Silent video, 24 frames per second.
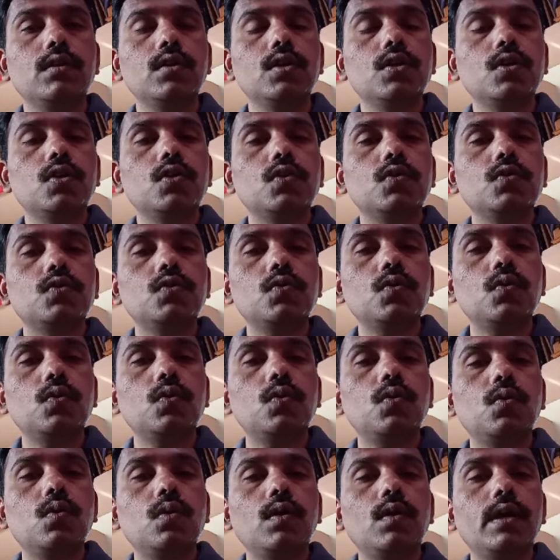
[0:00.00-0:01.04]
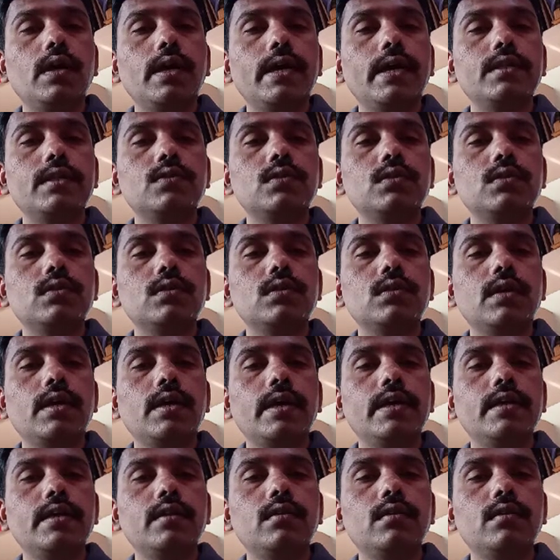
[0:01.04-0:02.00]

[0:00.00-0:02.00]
So as again